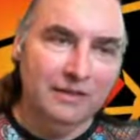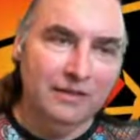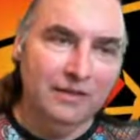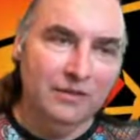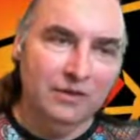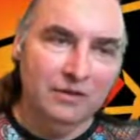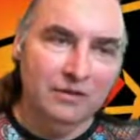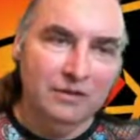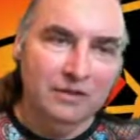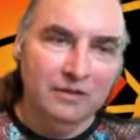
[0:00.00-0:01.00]
either,
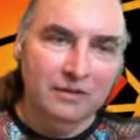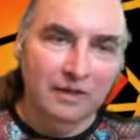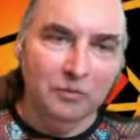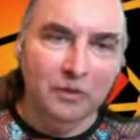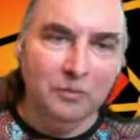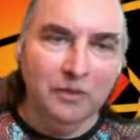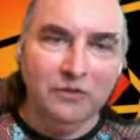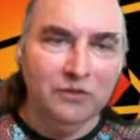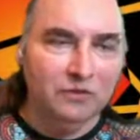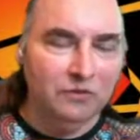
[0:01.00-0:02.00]
and
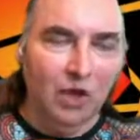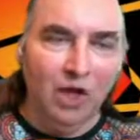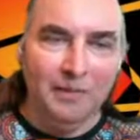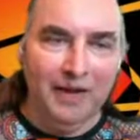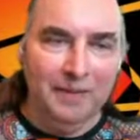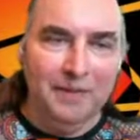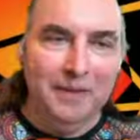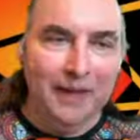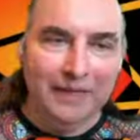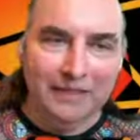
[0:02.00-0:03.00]
let's just talk about IP
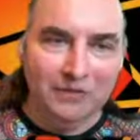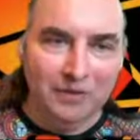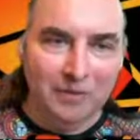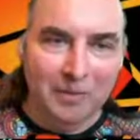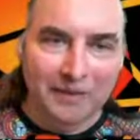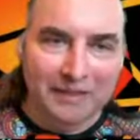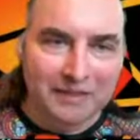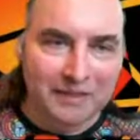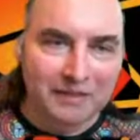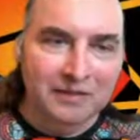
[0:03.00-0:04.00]
packets for the moment because
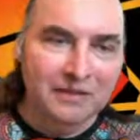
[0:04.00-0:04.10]
the